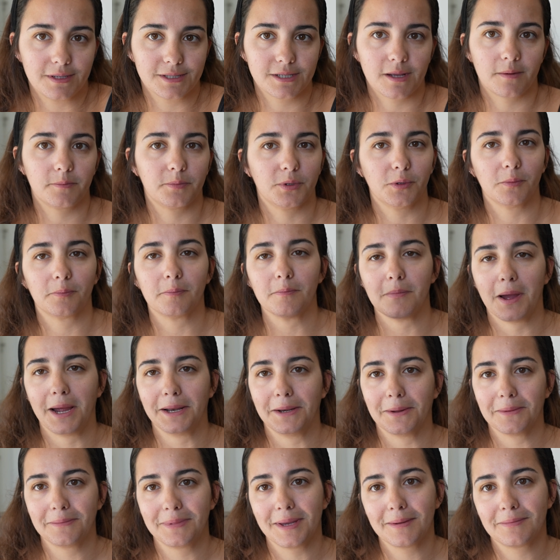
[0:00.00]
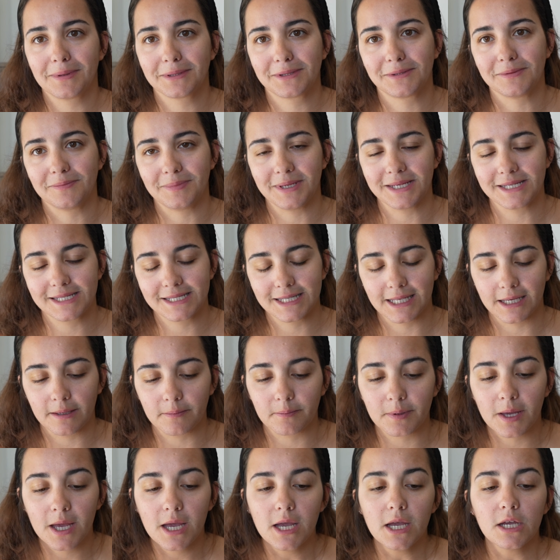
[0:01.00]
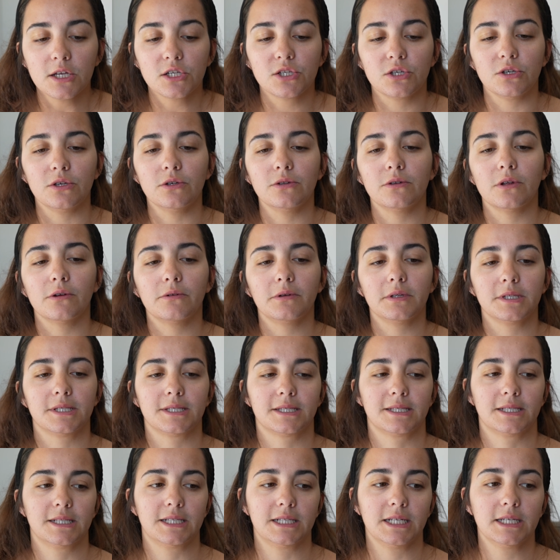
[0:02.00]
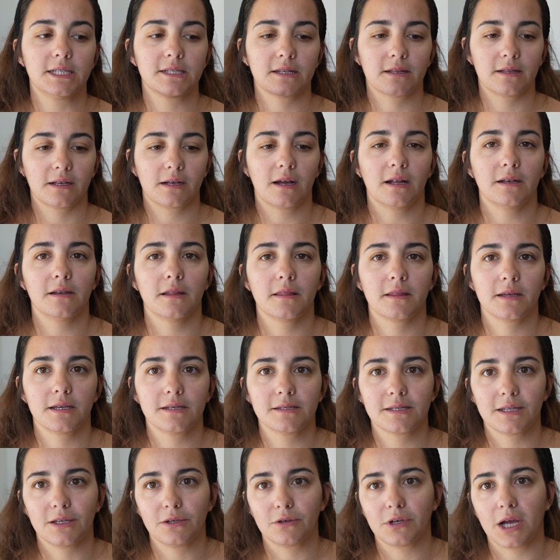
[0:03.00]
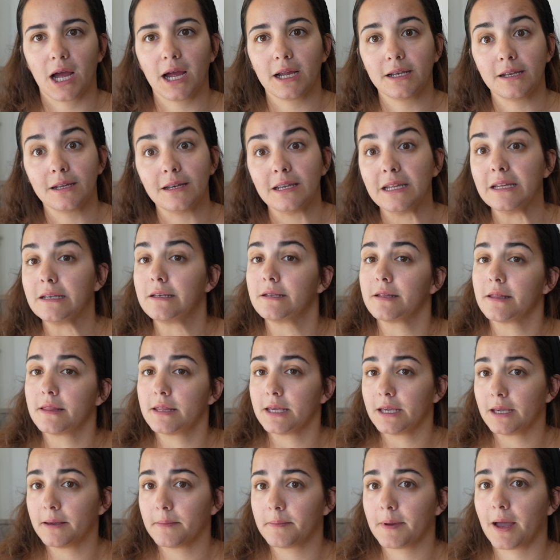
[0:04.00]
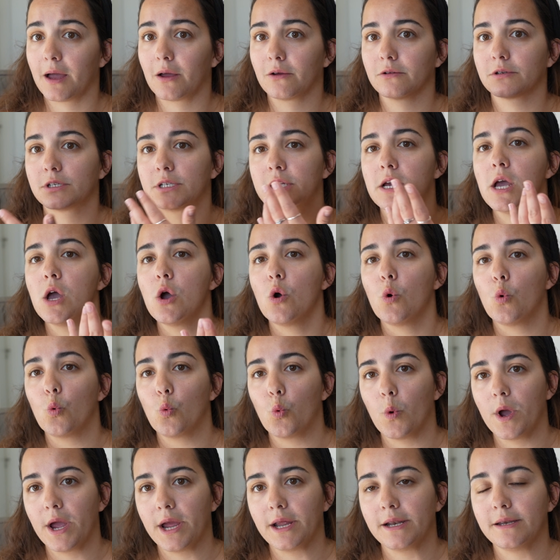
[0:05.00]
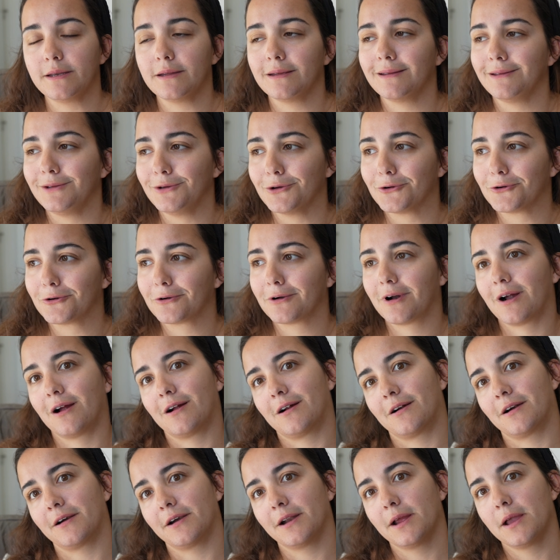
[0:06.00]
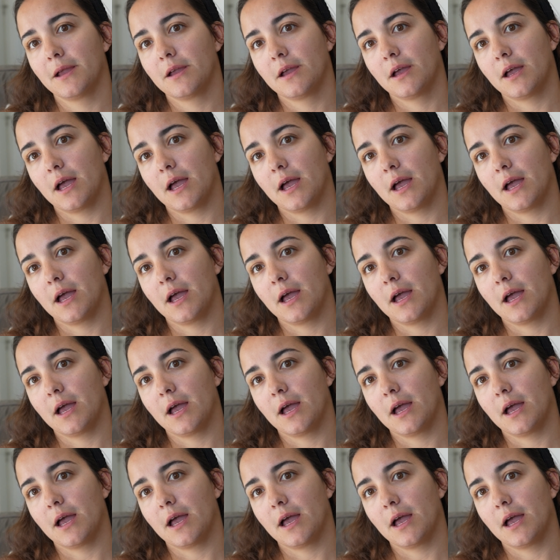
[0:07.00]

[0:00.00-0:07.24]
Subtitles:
is up, you might not be able to be asleep. So these are the kind of things that you kind of need to think about when you are